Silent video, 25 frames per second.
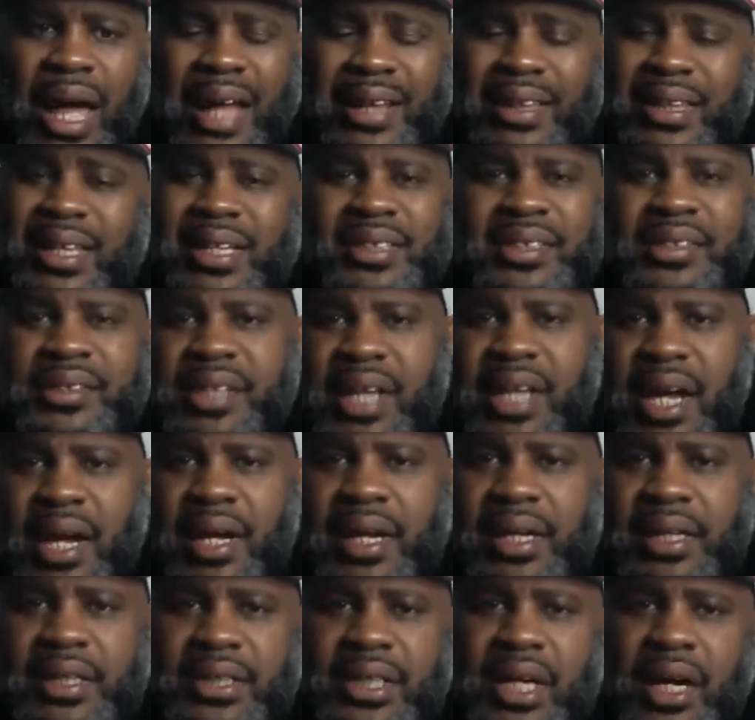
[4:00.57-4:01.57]
this
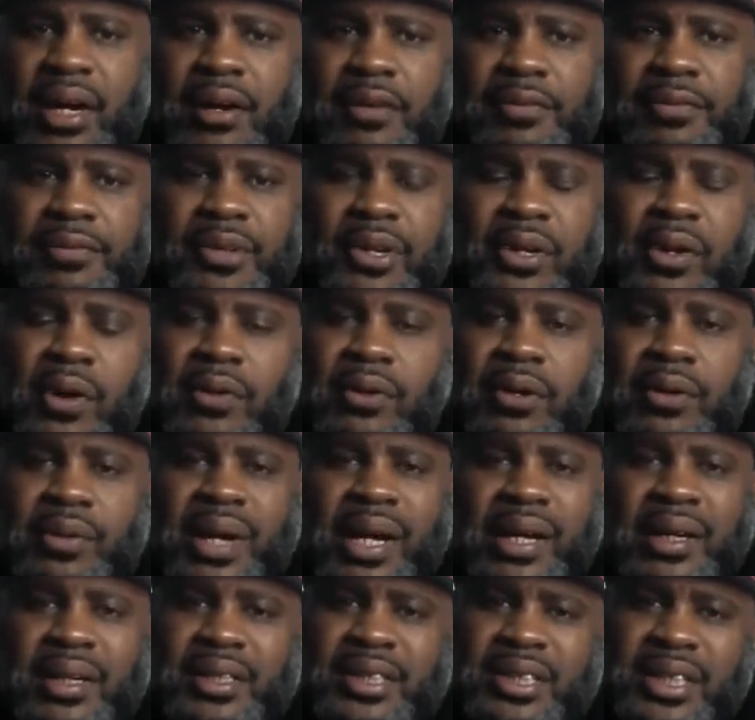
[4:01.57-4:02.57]
stage of, you know,
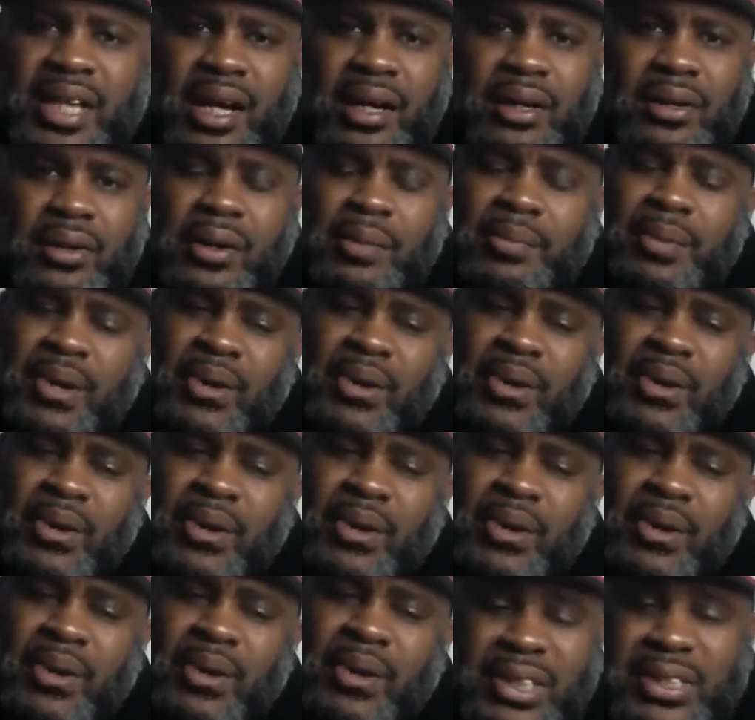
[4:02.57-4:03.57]
creating a channel, I mean, we
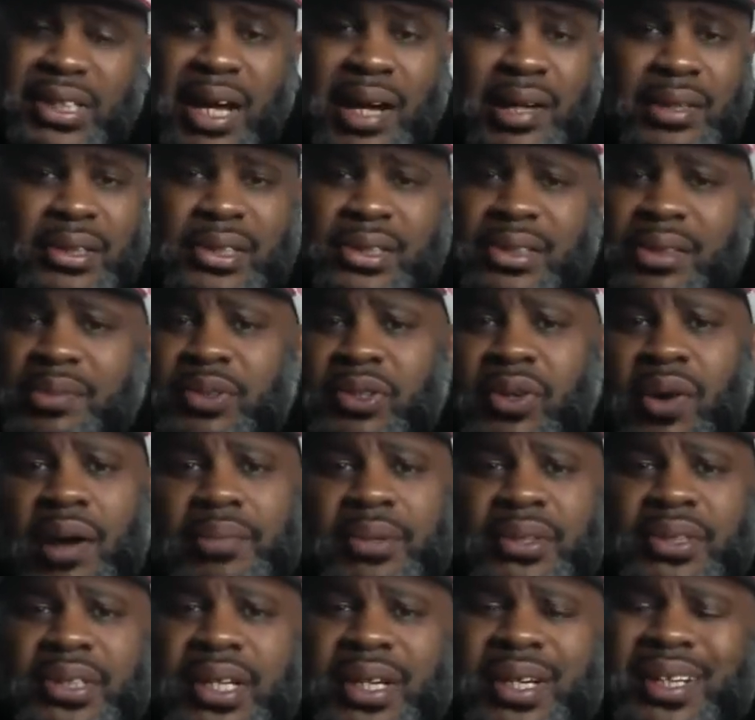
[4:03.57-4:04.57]
almost a thousand
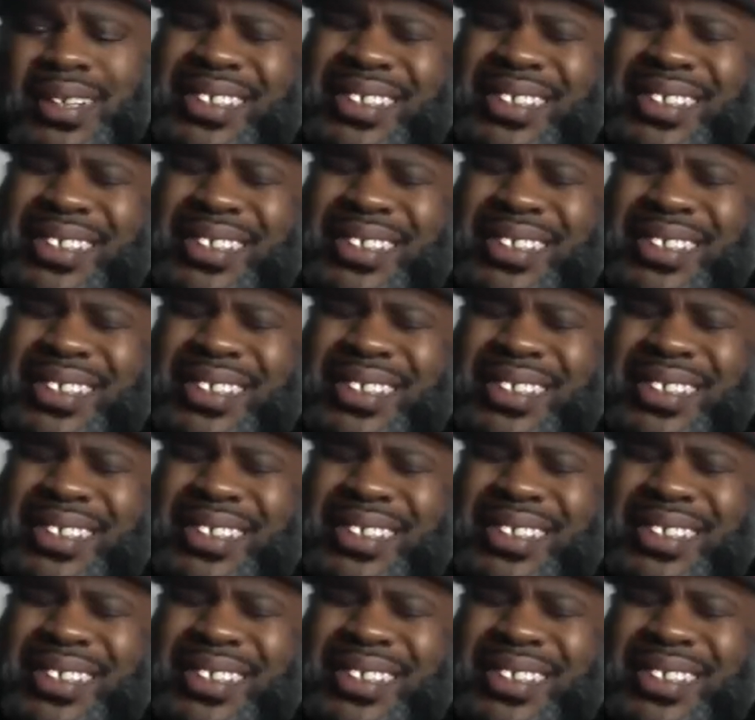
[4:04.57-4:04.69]
subscribers in.